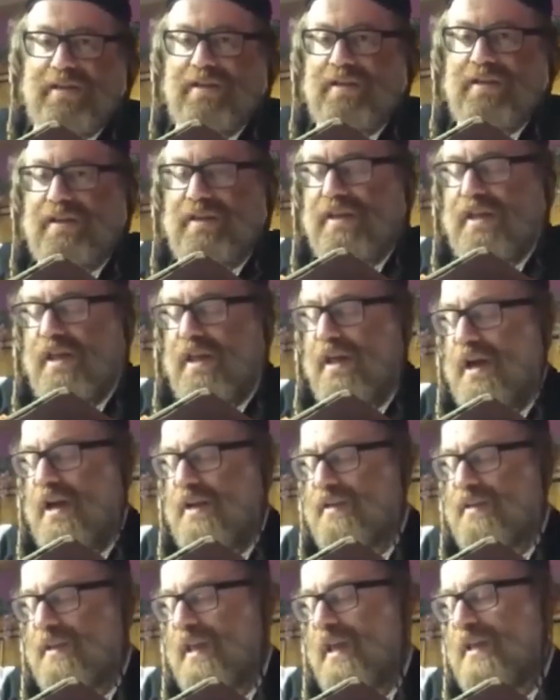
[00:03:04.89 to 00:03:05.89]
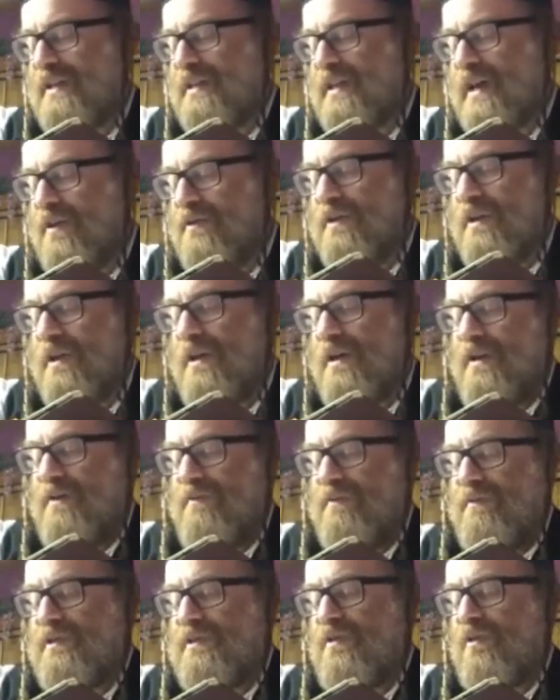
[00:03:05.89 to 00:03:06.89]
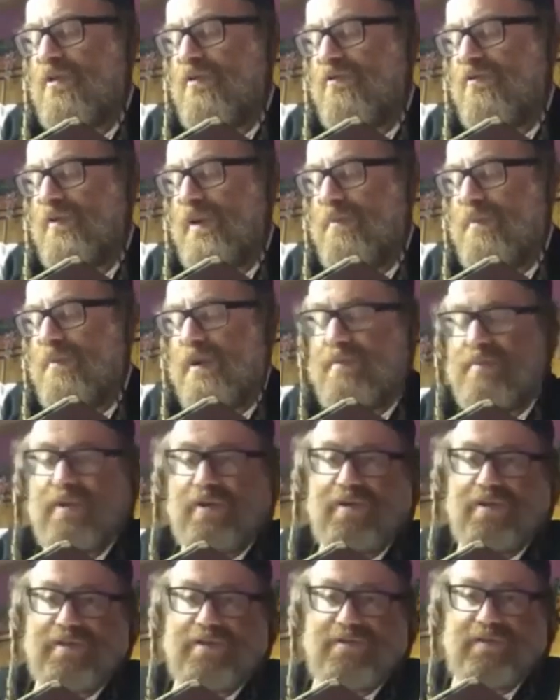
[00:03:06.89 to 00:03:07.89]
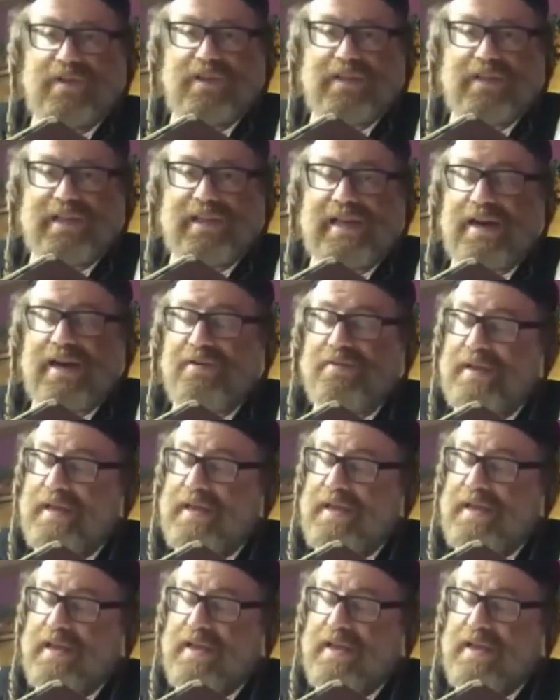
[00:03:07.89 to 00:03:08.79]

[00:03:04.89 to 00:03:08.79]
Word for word: and he, he got kicked out with the whole family because of this clown.